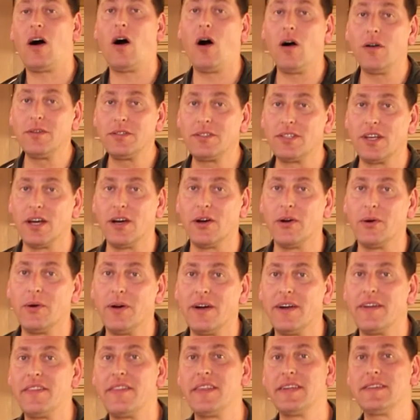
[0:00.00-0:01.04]

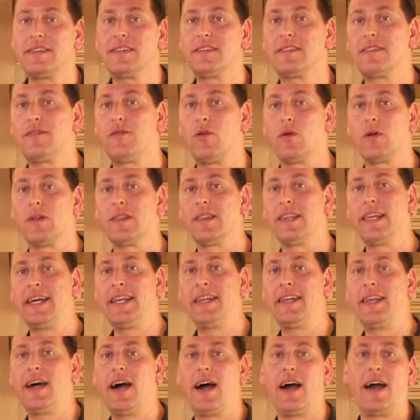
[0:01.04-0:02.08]
Also, this is for
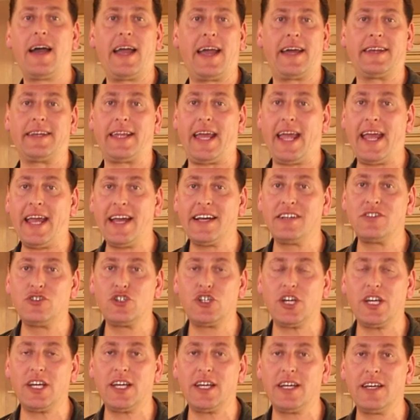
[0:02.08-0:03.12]
Linda and
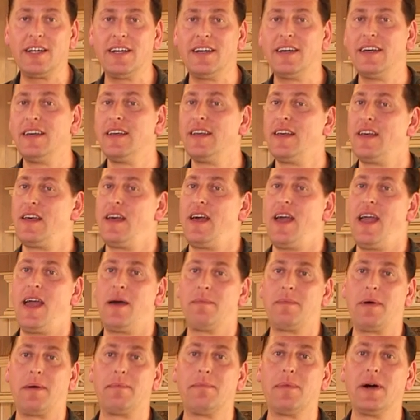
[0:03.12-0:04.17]
Angie
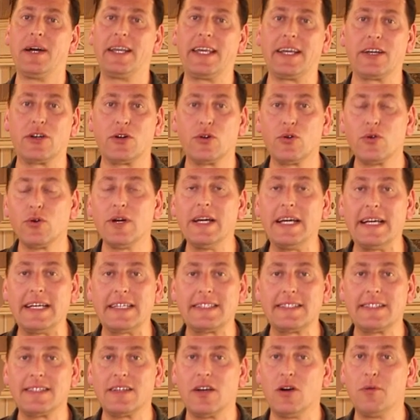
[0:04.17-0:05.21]
and my buddy
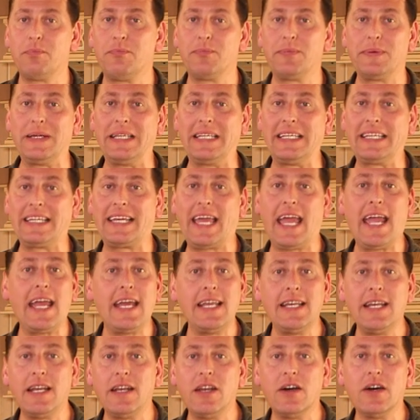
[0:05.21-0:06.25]
Chris up in
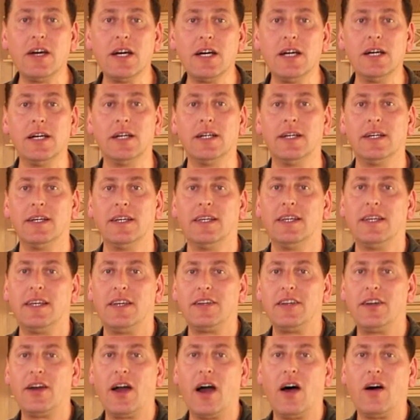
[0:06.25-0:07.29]
Canada.
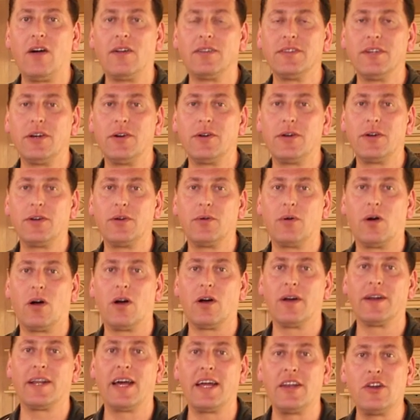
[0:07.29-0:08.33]
You all know who you
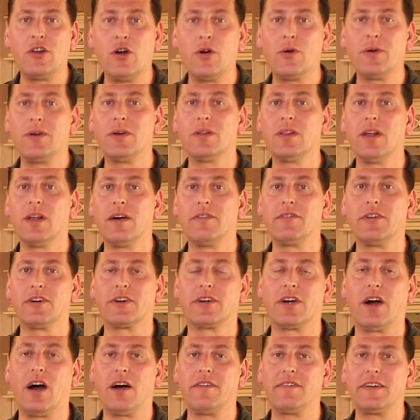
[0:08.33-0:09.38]
are, and I know you love your
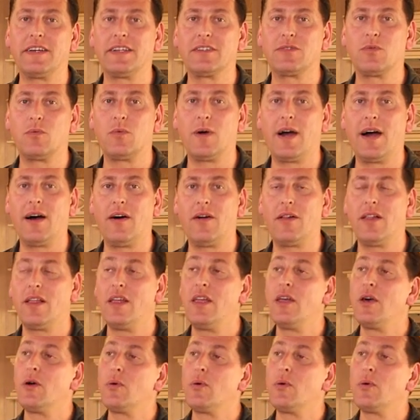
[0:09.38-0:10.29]
coffee as well.